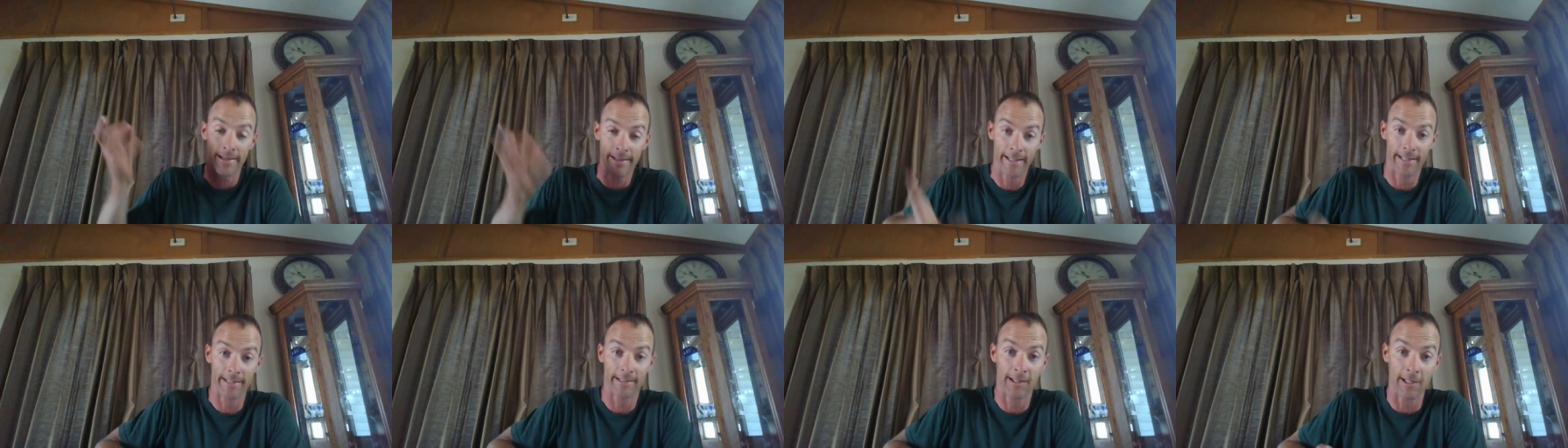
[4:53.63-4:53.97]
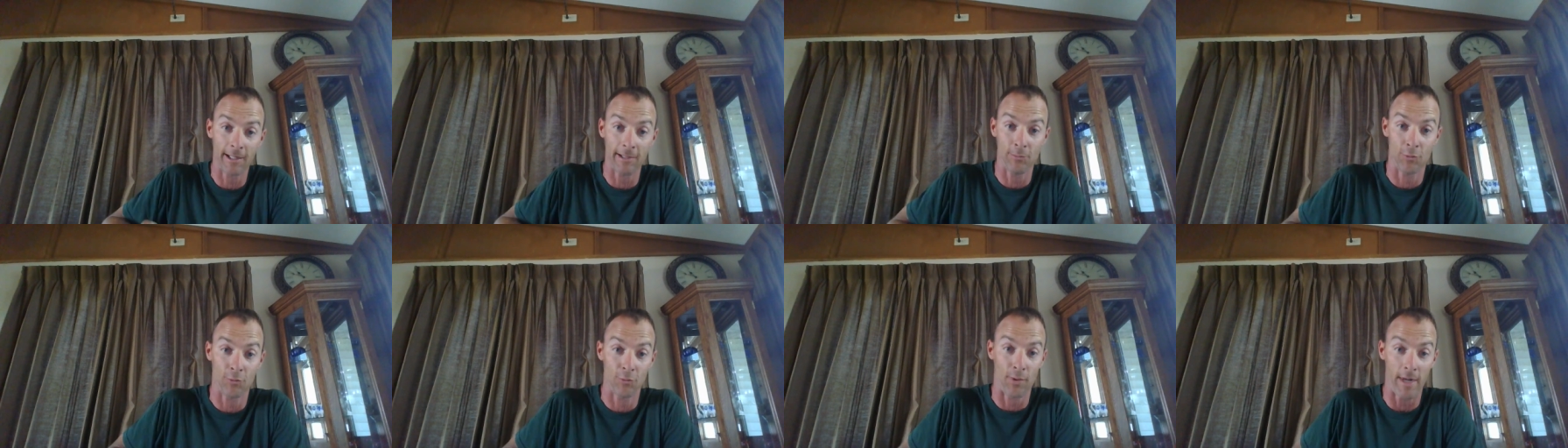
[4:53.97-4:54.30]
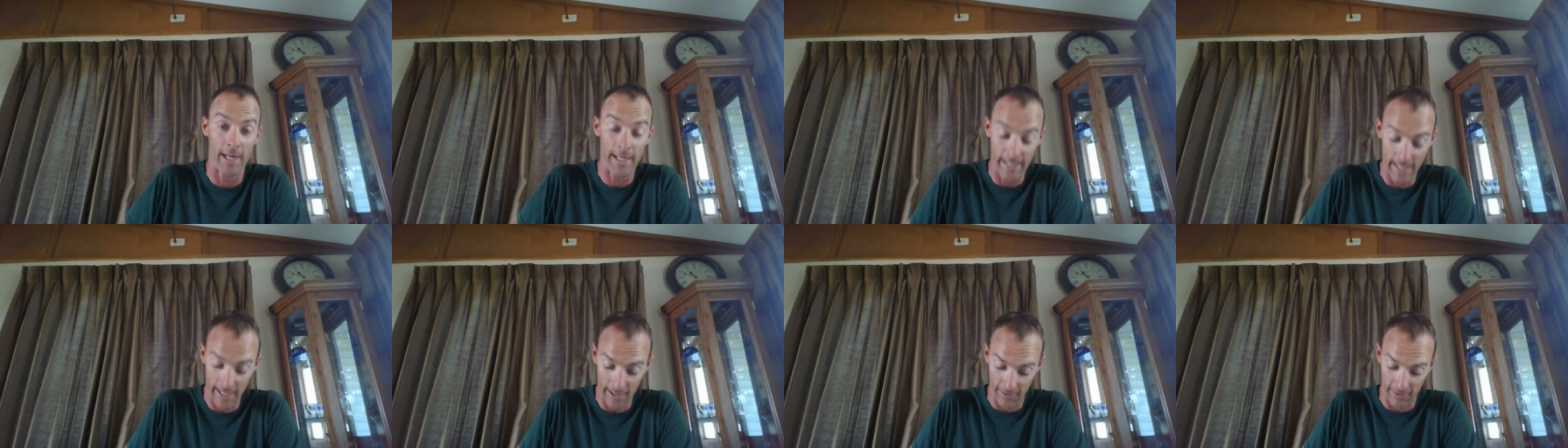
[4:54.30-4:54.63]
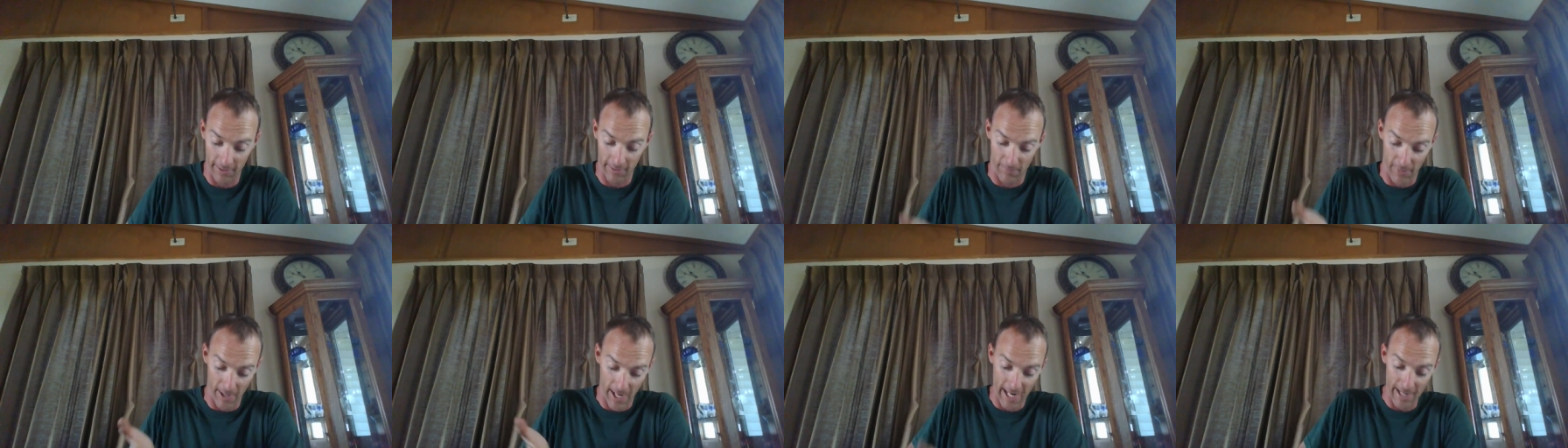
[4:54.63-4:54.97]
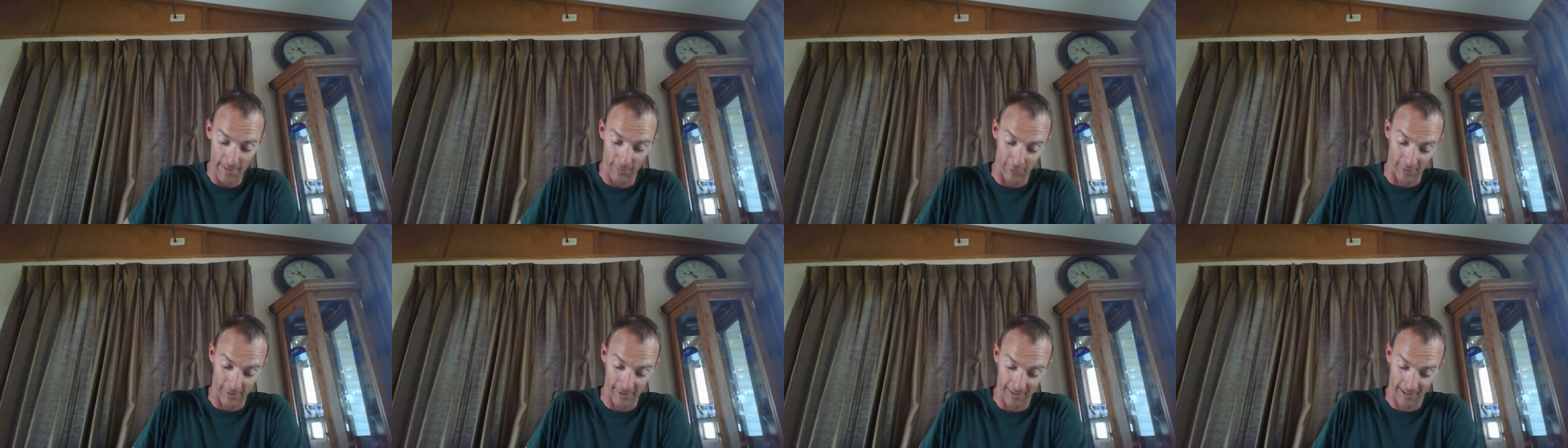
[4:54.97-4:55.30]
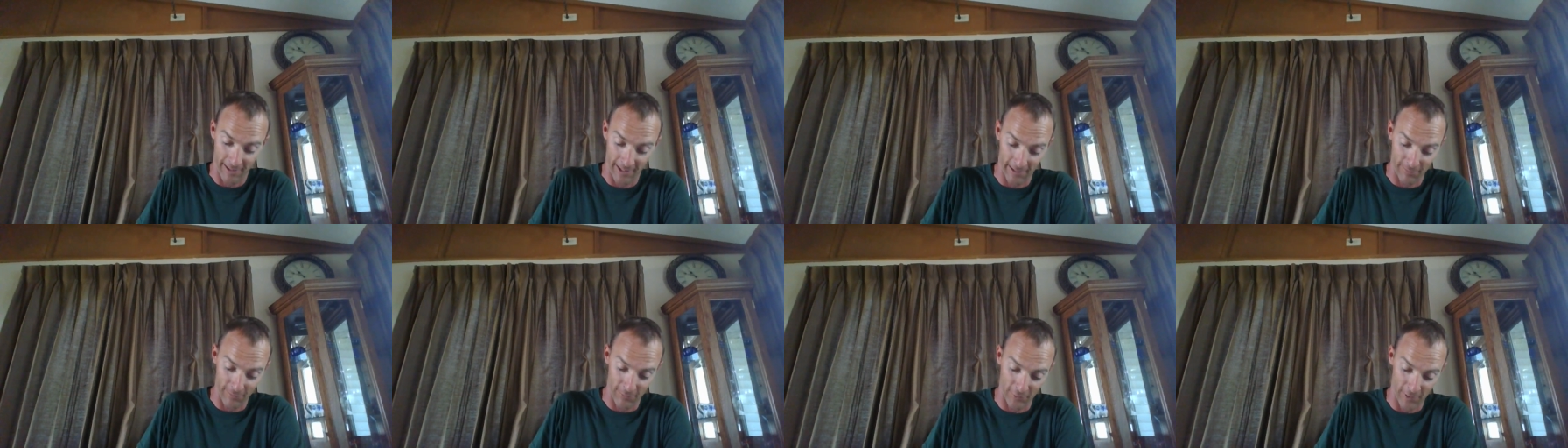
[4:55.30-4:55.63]
That comes right out of the Bible and it
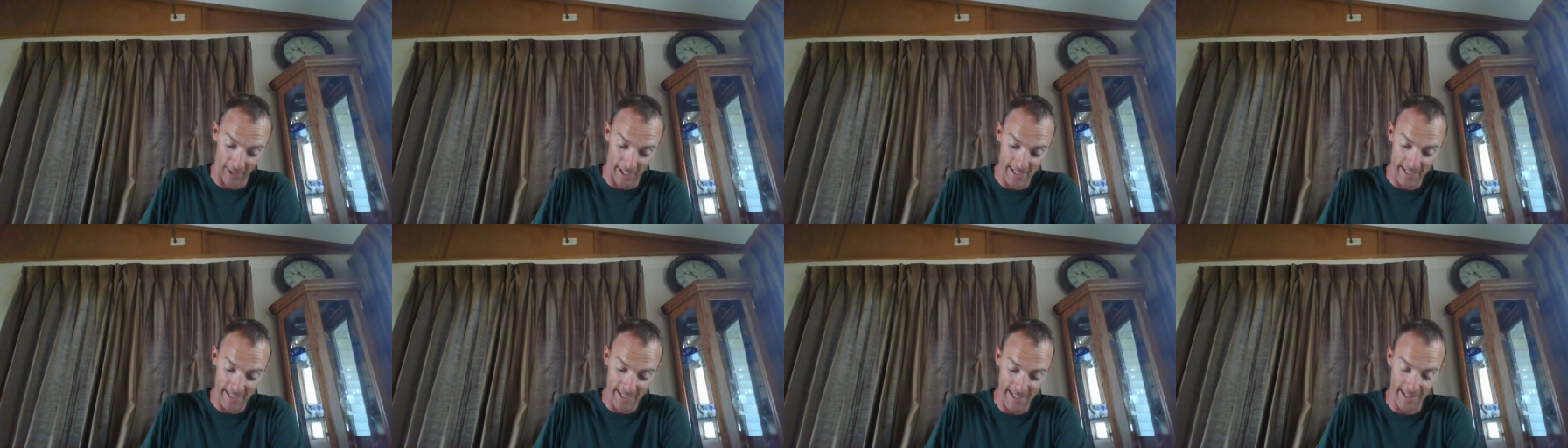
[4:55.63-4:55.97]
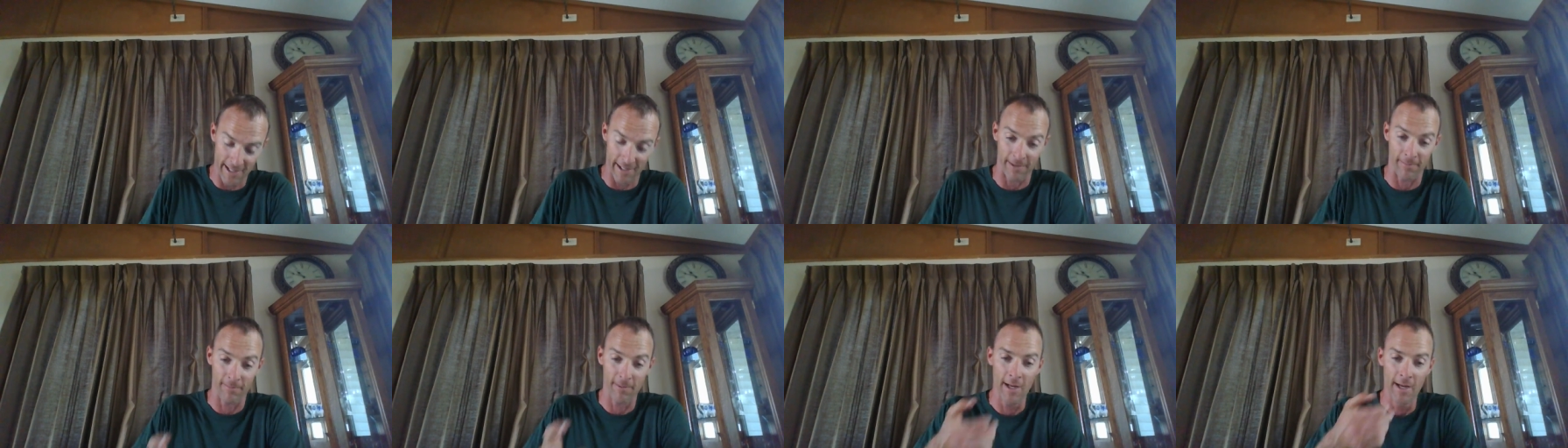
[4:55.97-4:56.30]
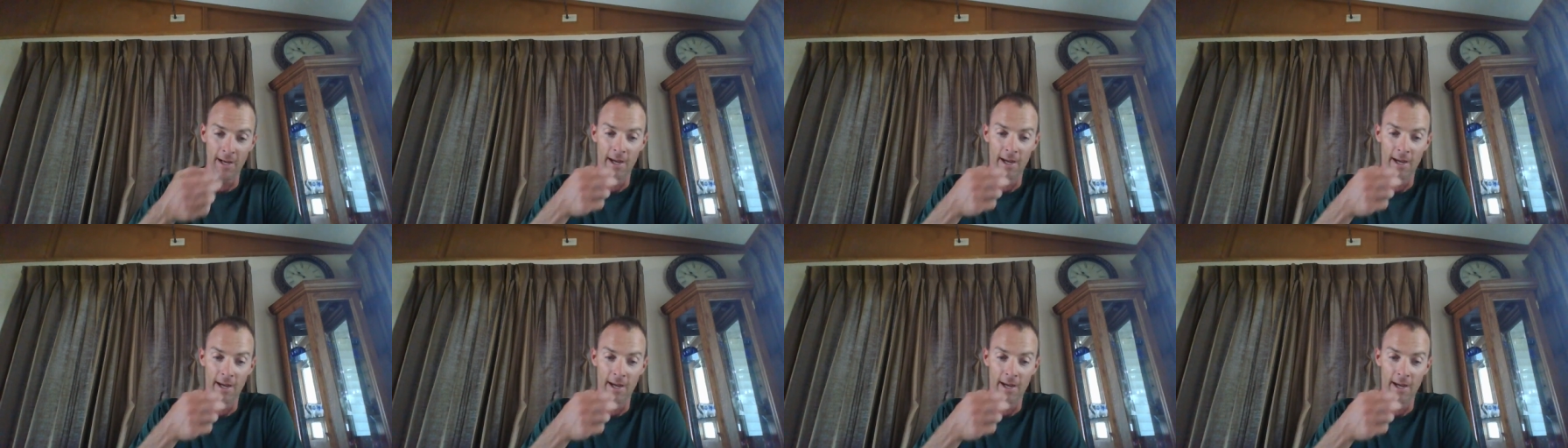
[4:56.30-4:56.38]
comes right here.